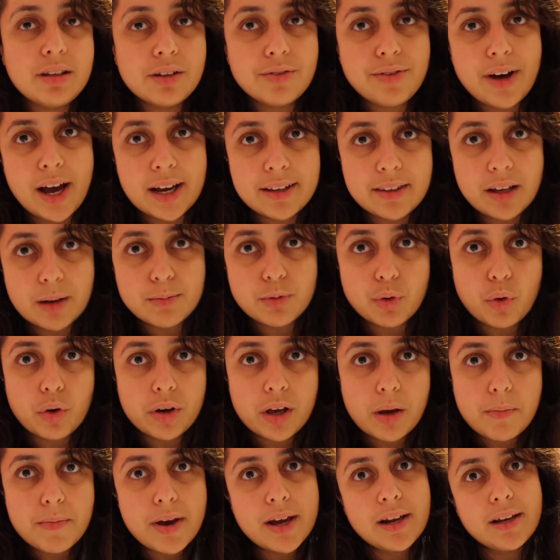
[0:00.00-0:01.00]
the fact that I'm
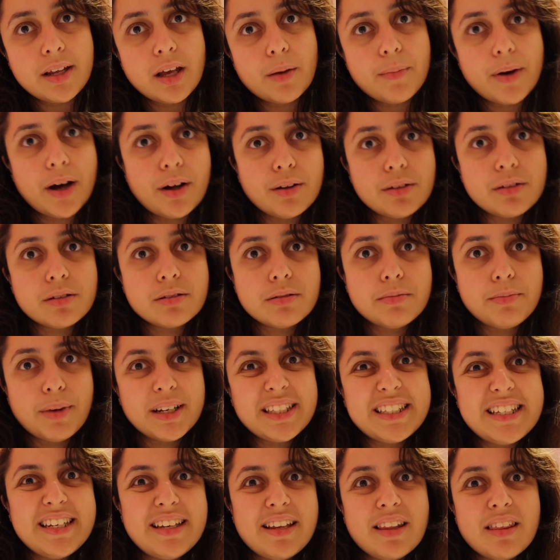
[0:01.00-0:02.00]
talking mainly about my
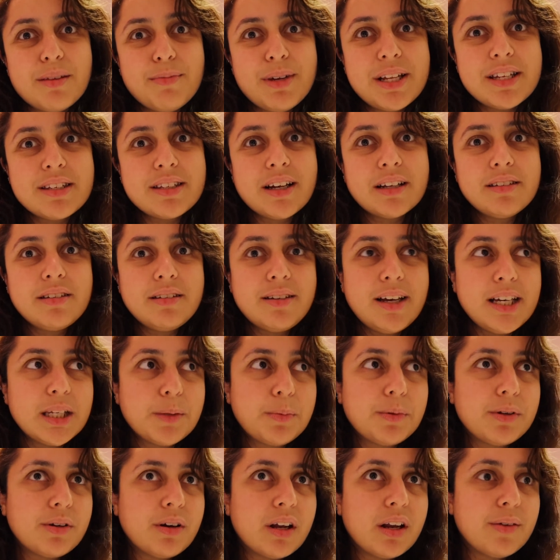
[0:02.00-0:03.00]
teeth means that today's
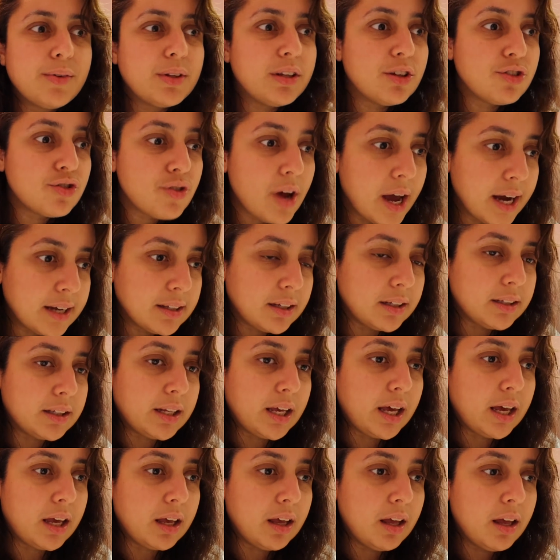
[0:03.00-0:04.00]
been kind of a distracting
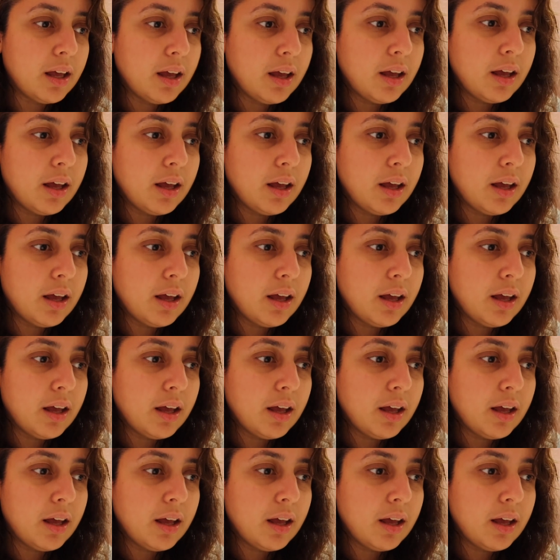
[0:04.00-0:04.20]
day.